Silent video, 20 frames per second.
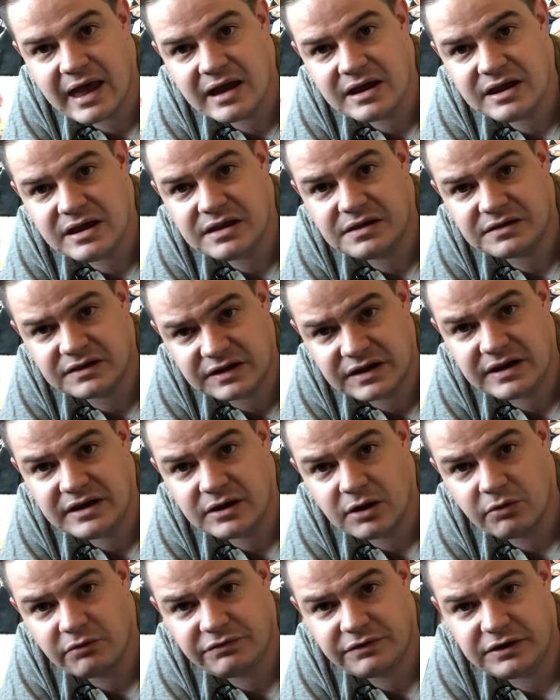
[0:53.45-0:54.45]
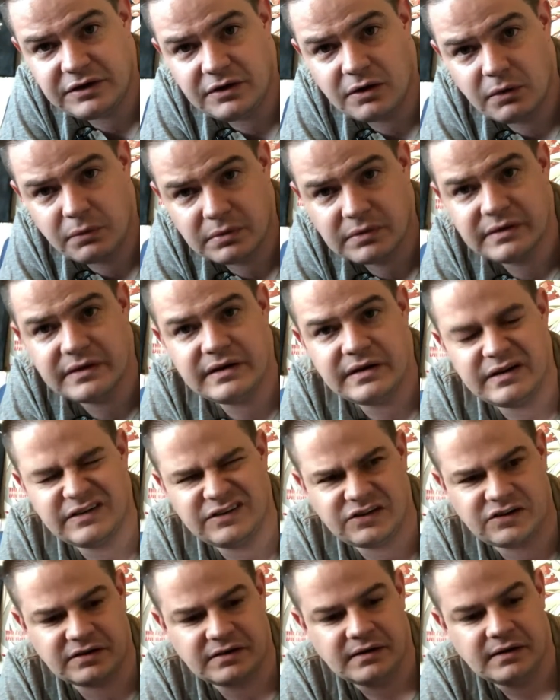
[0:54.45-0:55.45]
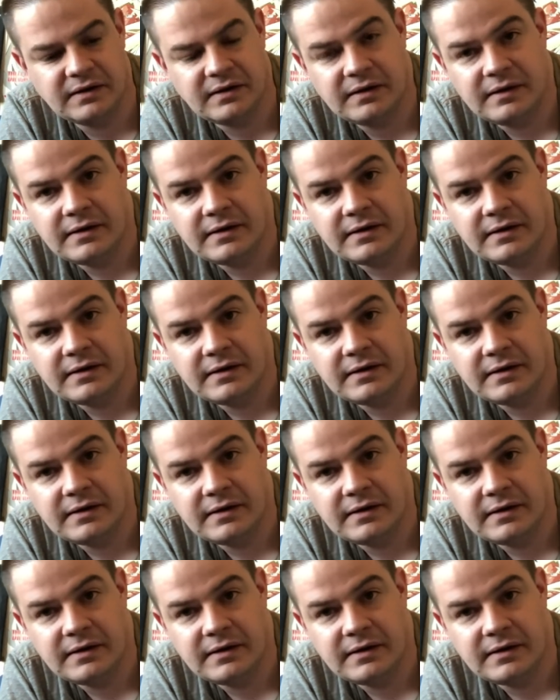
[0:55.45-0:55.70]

any Kino video release.